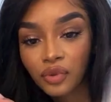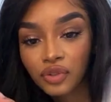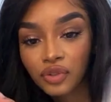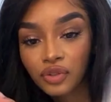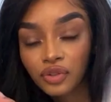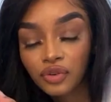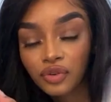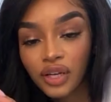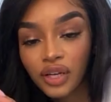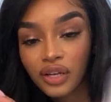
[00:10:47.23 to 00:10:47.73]
what
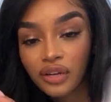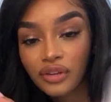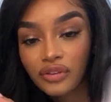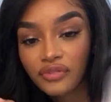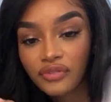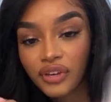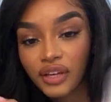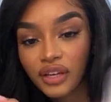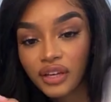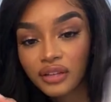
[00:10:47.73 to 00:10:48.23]
degree are you
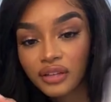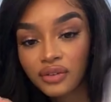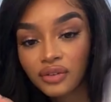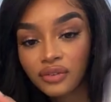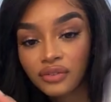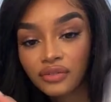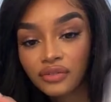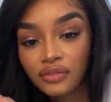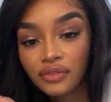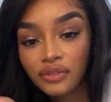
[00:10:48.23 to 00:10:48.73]
thinking
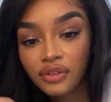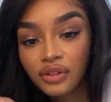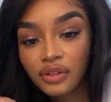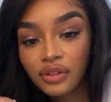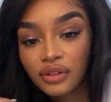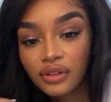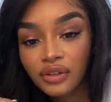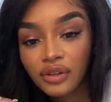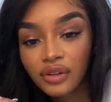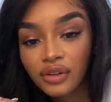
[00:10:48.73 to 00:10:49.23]
of?
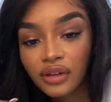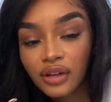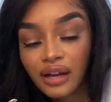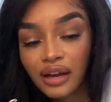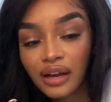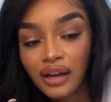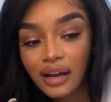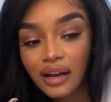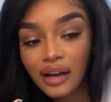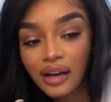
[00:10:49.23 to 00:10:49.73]

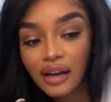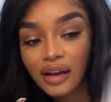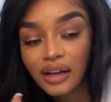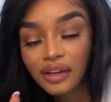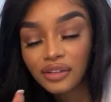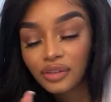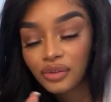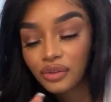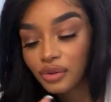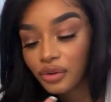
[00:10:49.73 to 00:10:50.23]
I
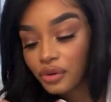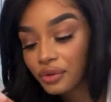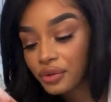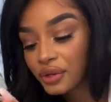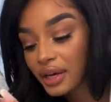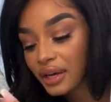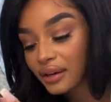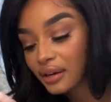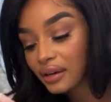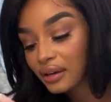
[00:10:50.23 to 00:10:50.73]
don't know
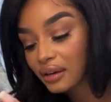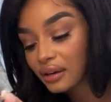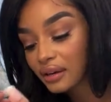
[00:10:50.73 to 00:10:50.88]
yet.